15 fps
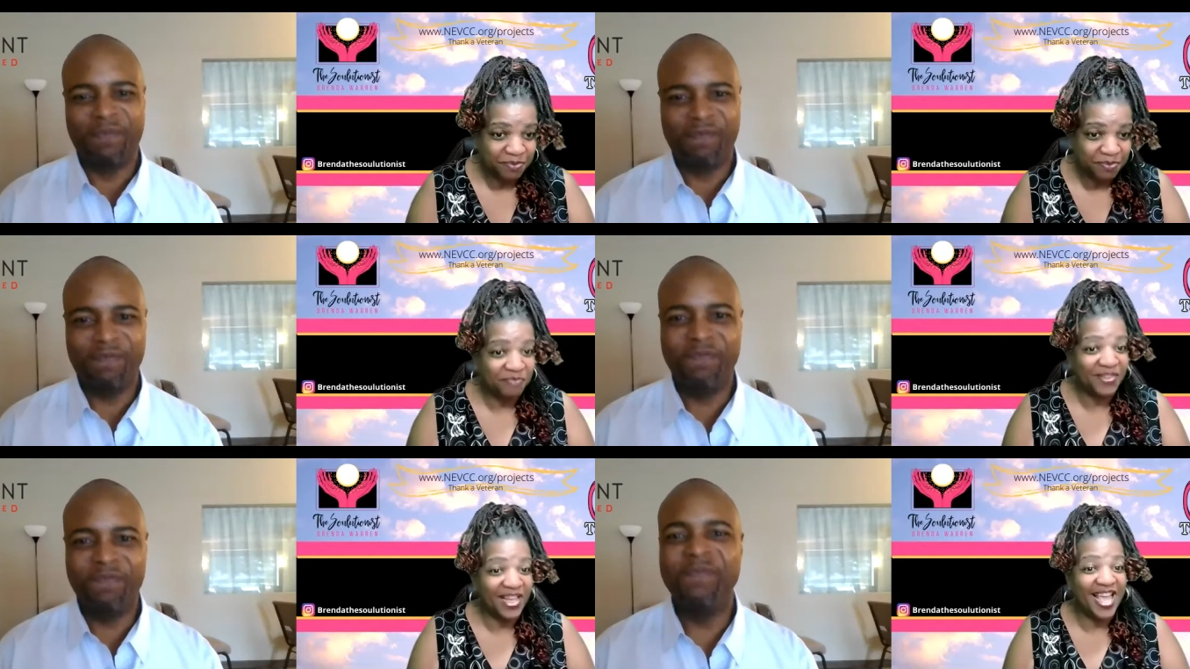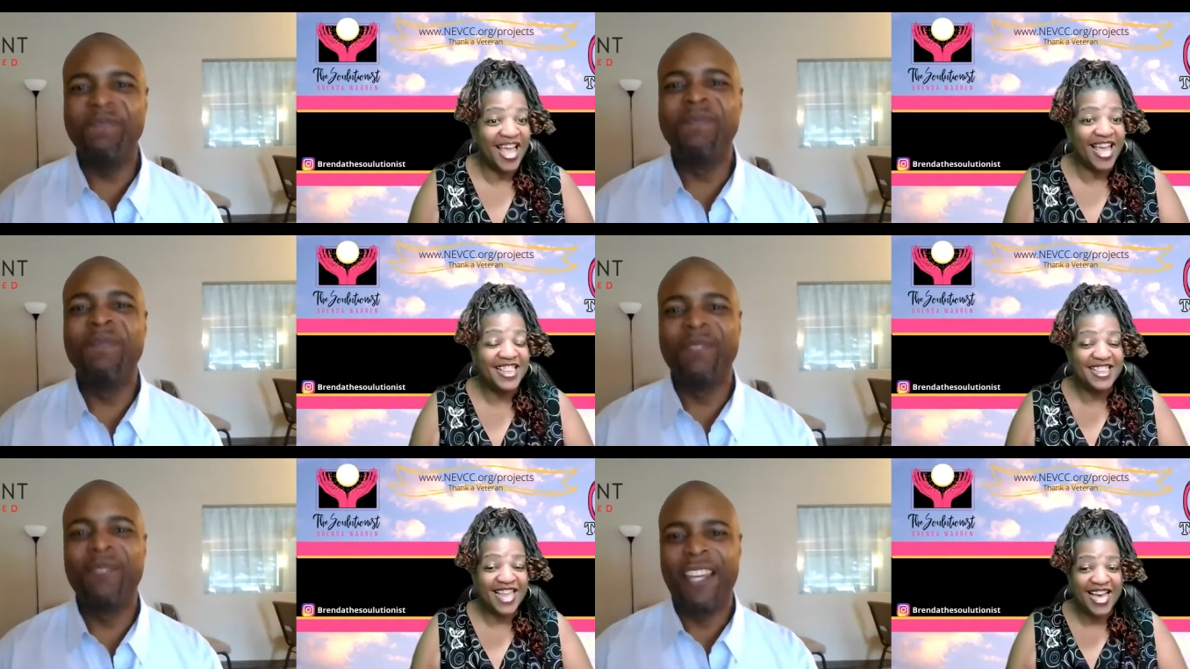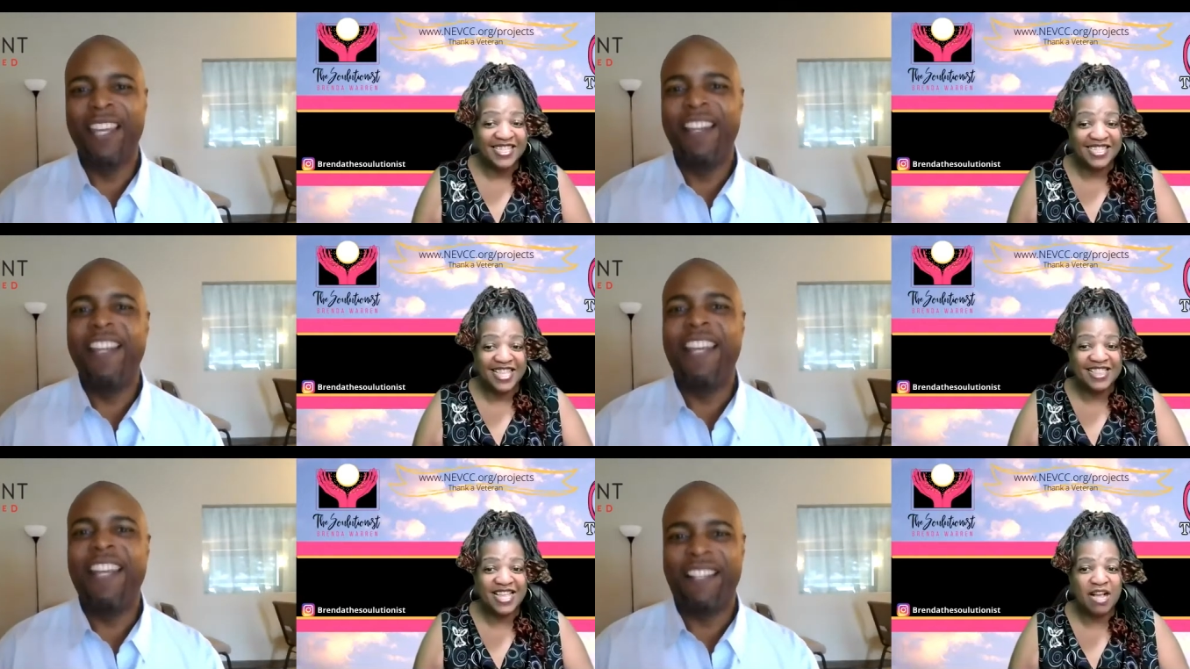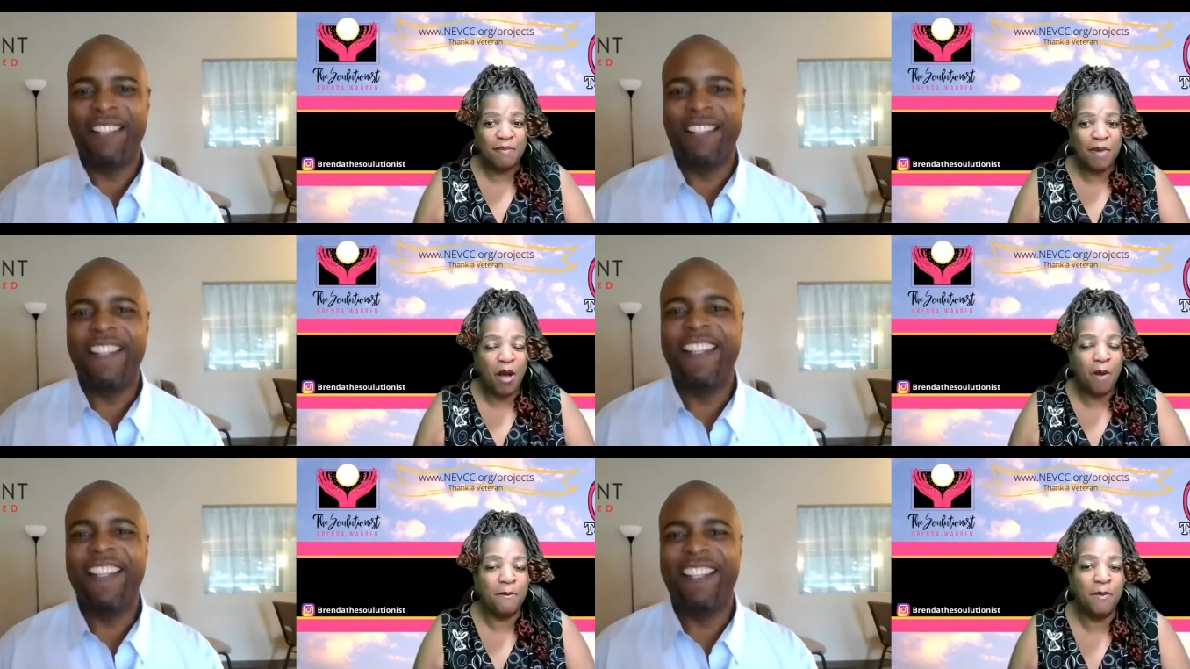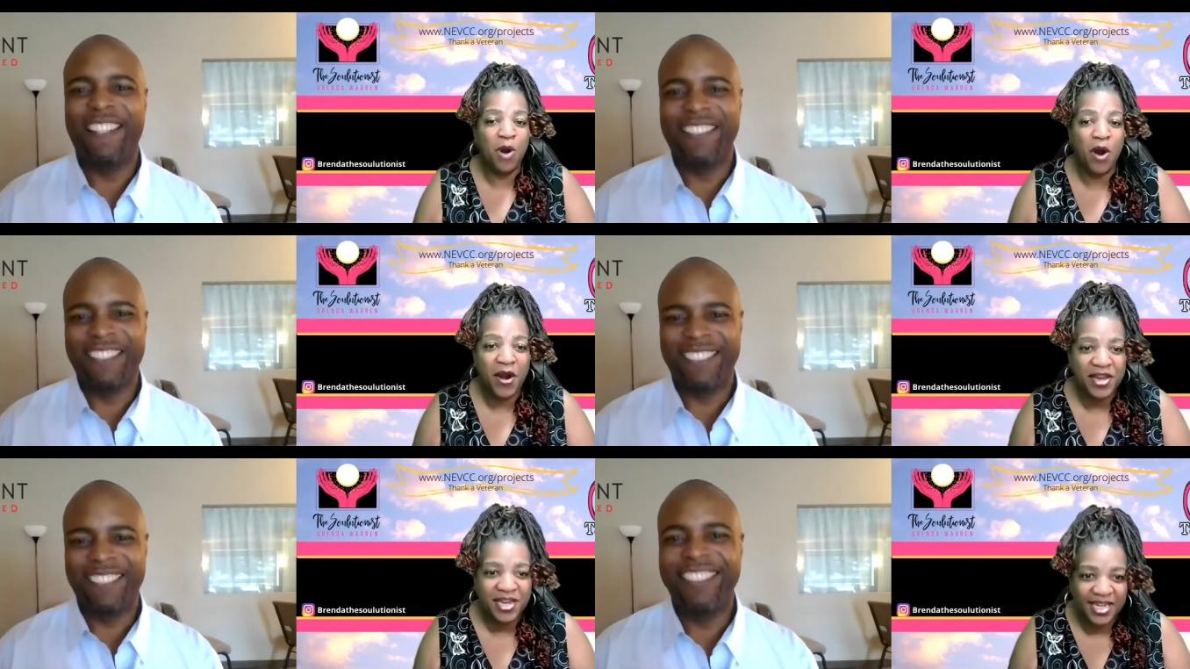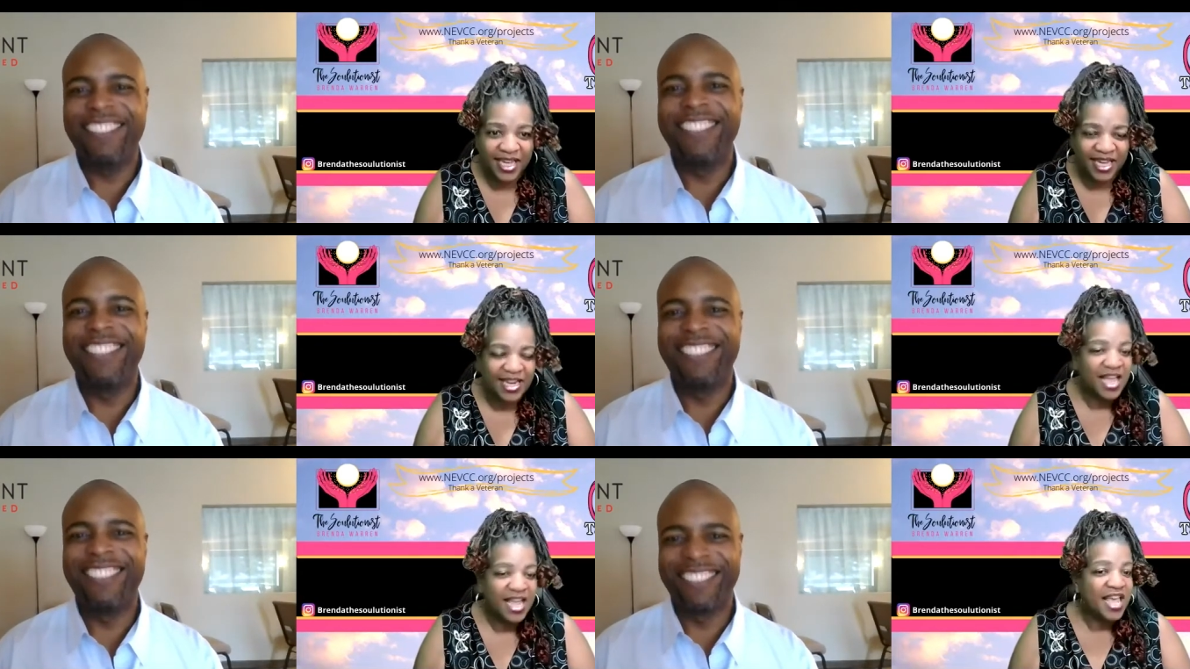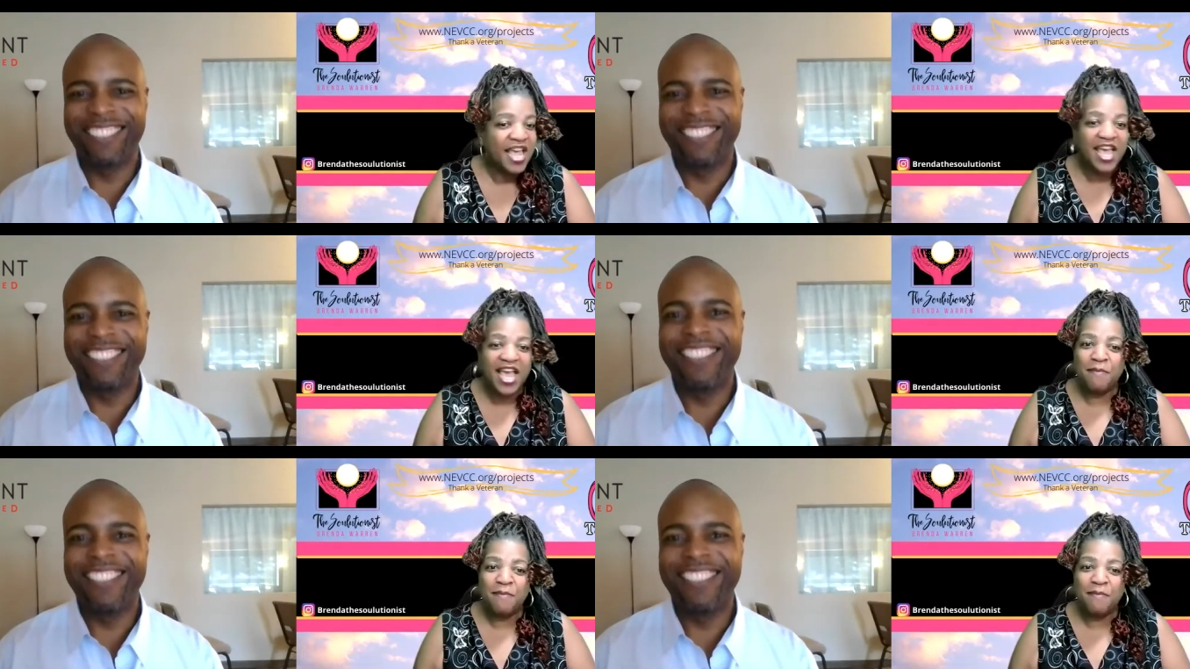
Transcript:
Speaker 1: Mm-hmm. And that's the thing about marketing.